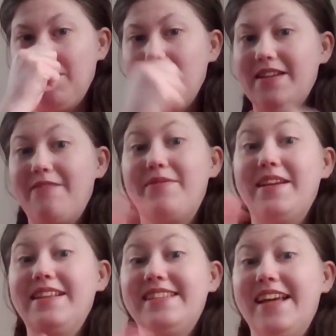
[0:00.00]
prompts have
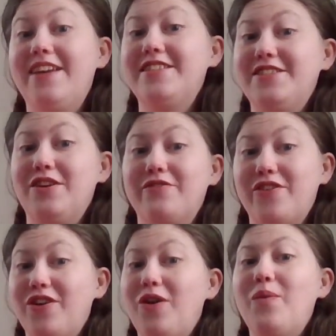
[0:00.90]
been set in stone
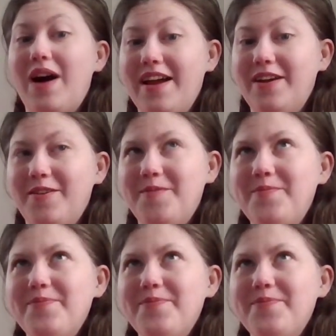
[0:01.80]
for a while.